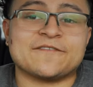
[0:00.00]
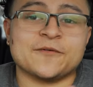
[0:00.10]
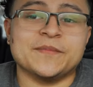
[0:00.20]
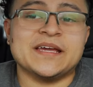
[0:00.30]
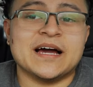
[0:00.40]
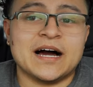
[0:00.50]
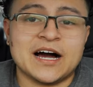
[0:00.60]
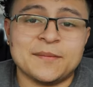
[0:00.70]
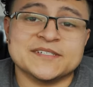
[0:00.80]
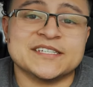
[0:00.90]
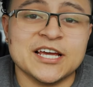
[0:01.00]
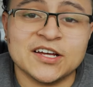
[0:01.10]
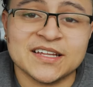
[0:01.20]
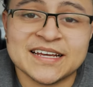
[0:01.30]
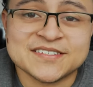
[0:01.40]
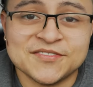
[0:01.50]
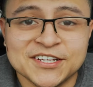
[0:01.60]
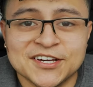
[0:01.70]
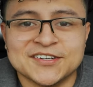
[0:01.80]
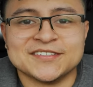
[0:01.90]
it from me. I'm gonna see y'all in the next
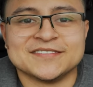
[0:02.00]
video.